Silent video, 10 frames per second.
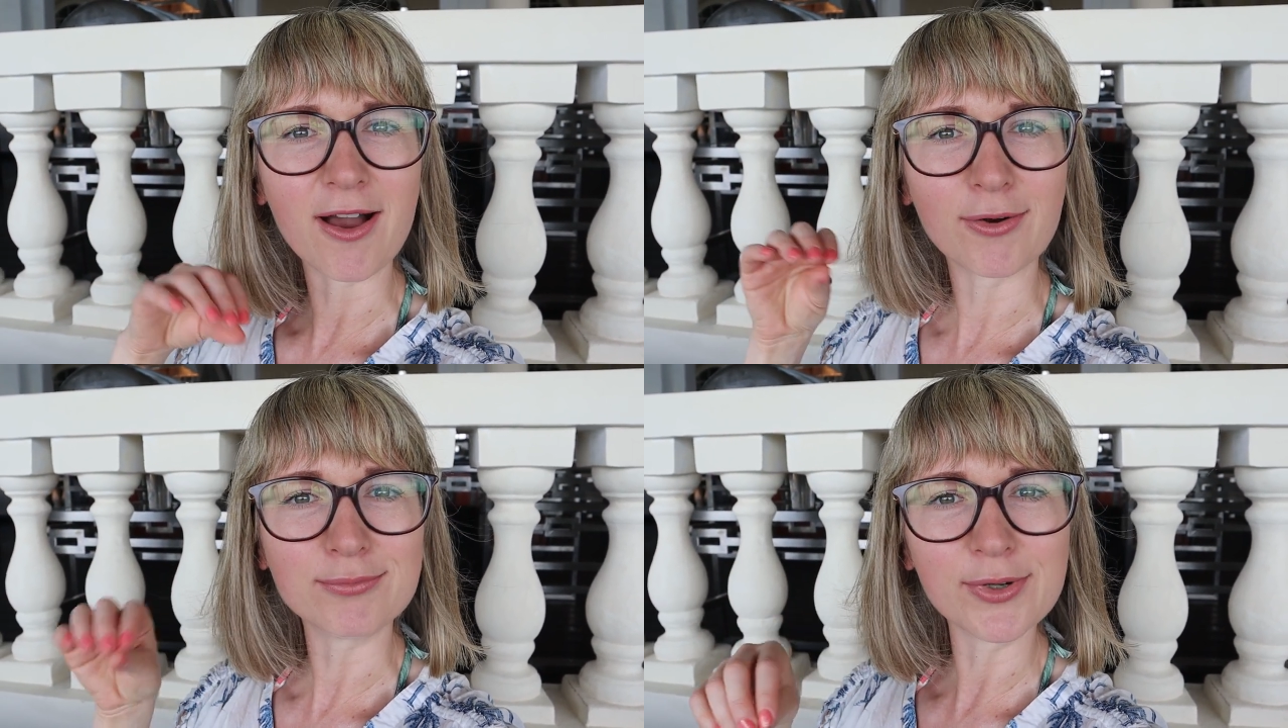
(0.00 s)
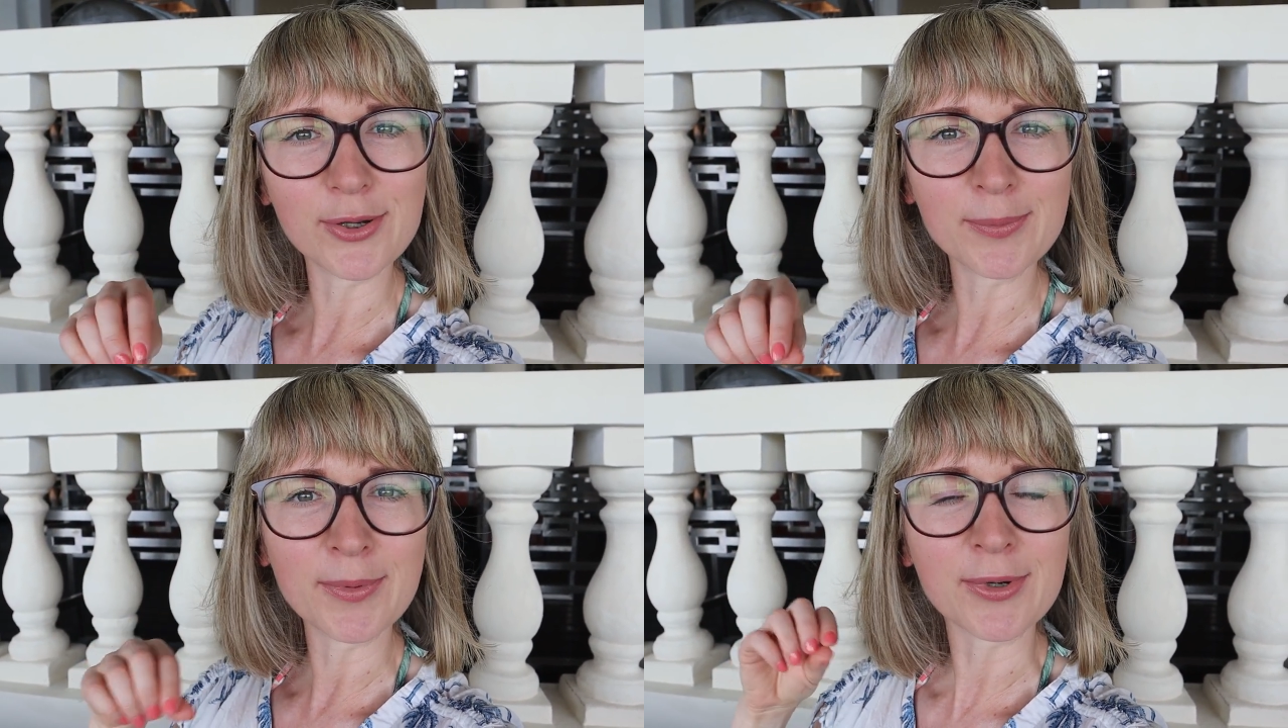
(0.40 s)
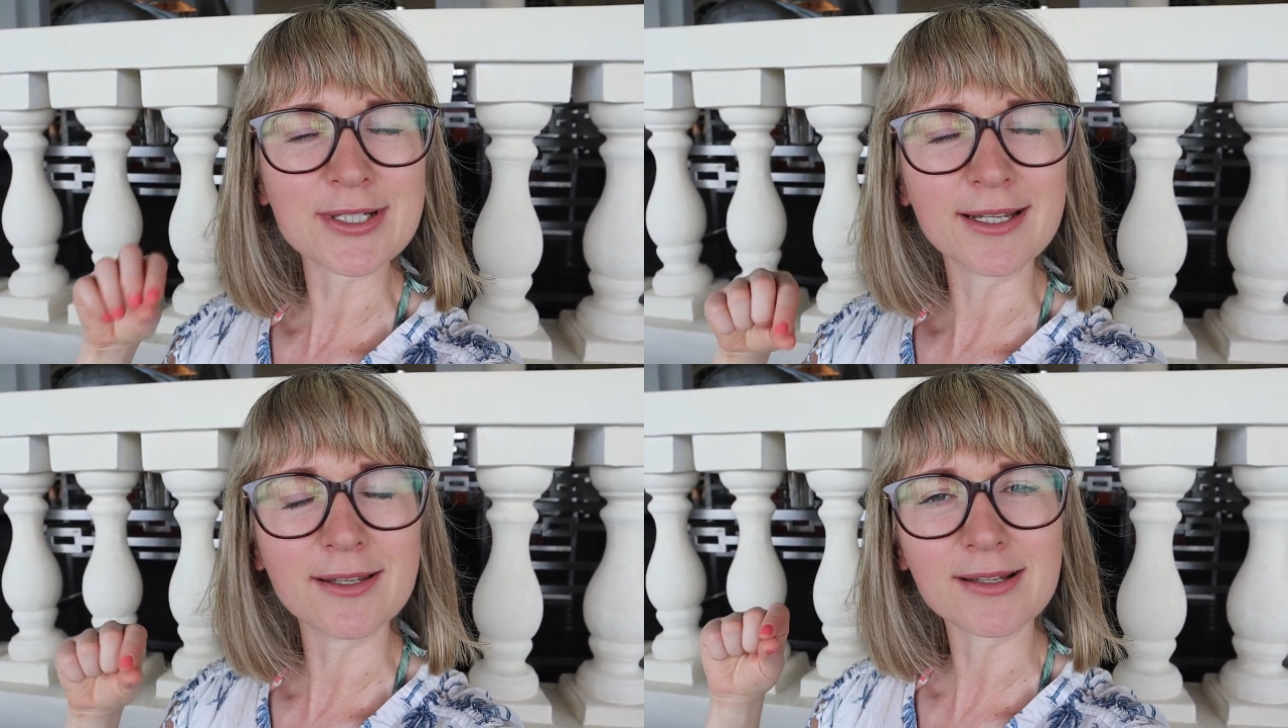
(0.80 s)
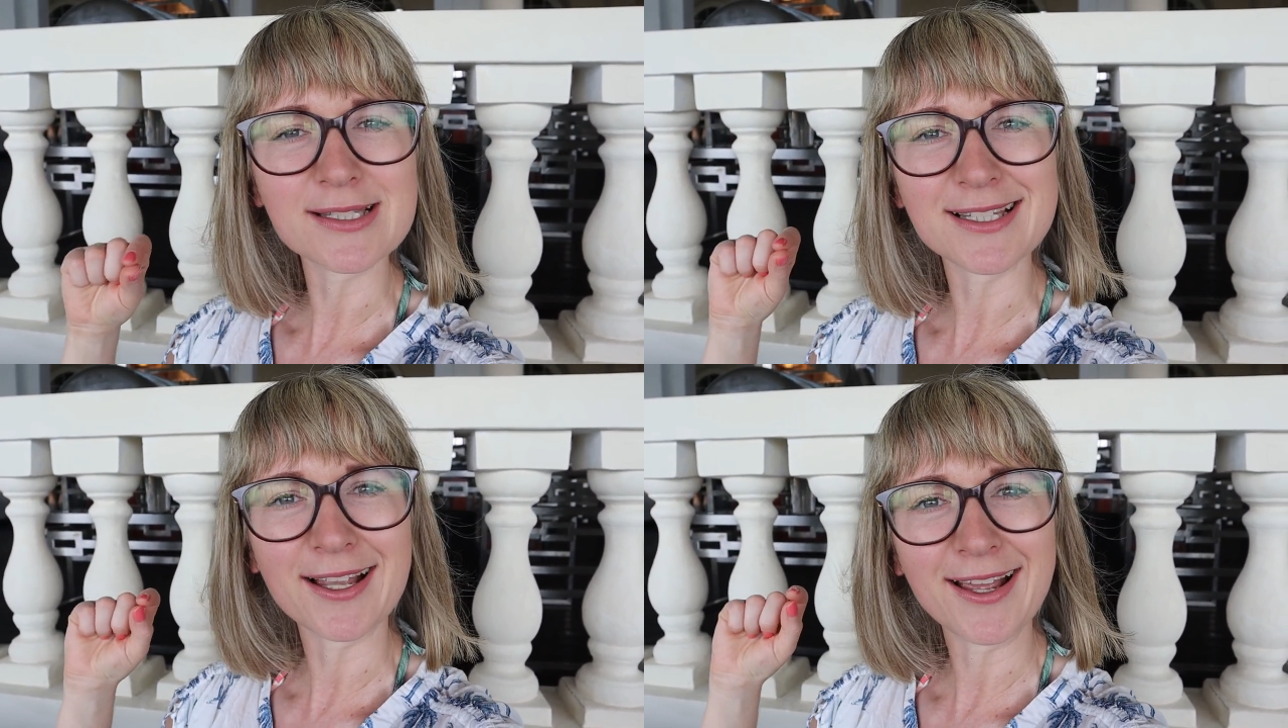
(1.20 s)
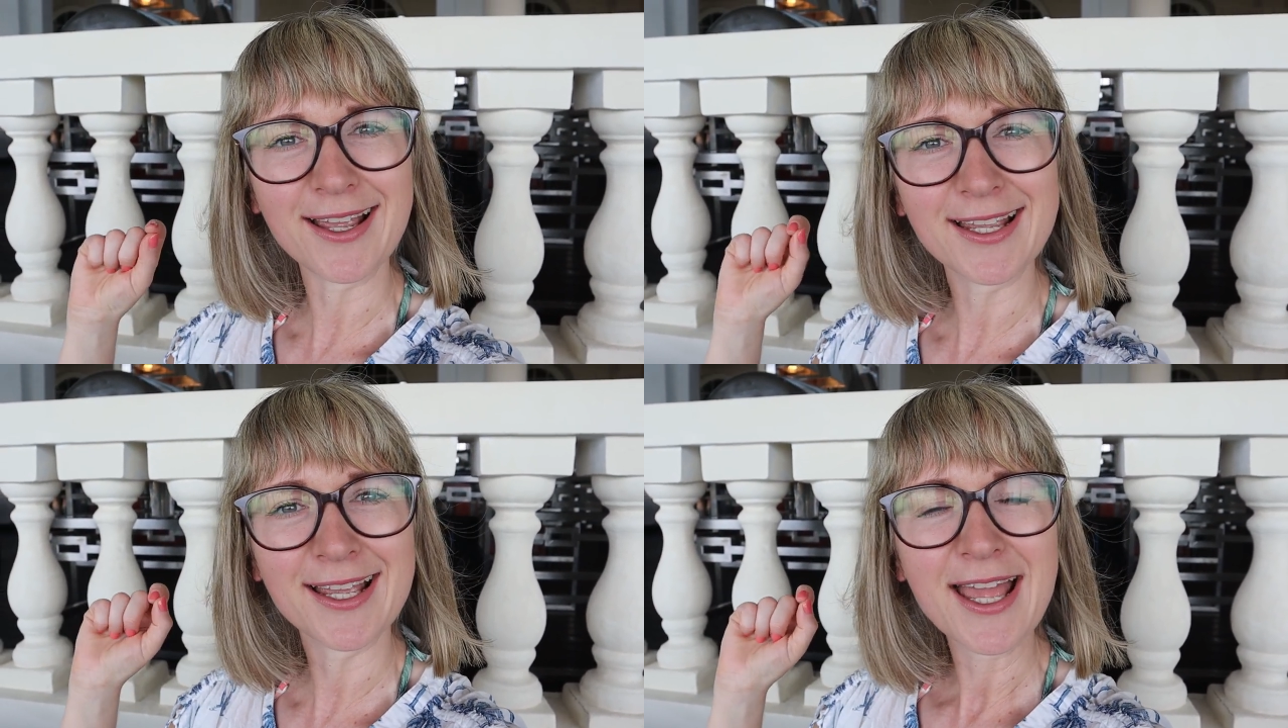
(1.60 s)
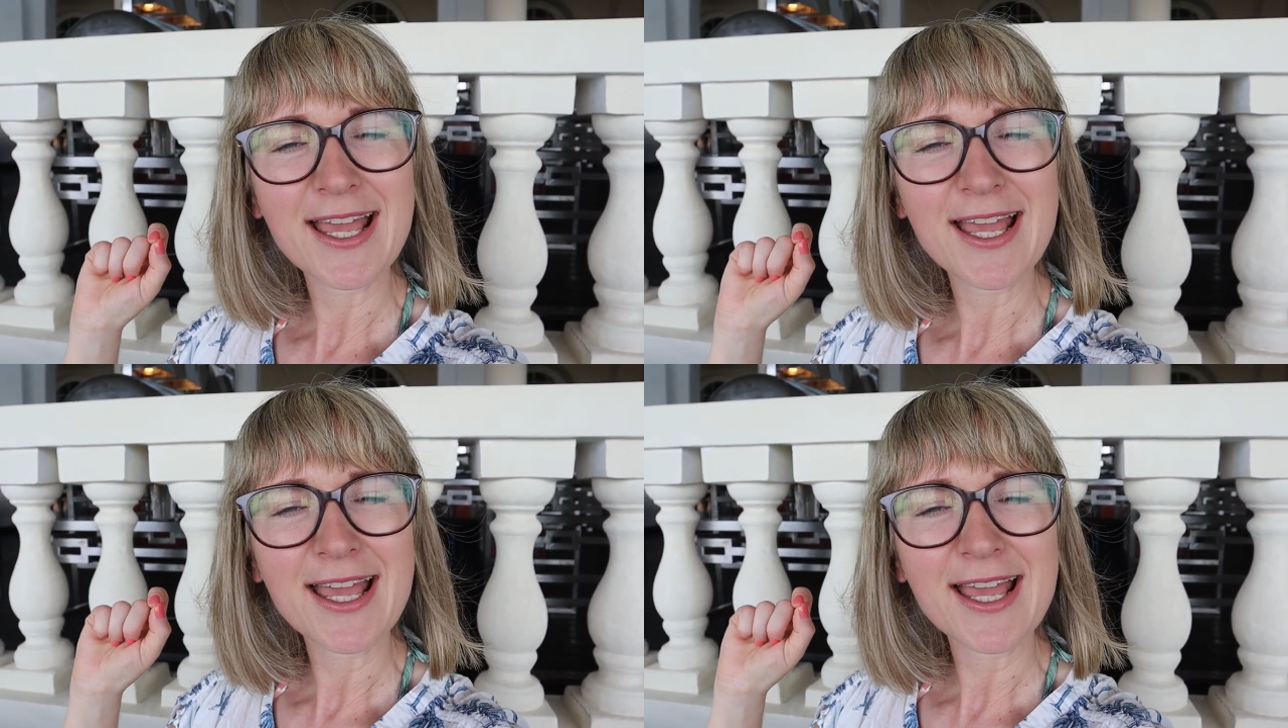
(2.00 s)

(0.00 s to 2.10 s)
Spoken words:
our room and what it looks like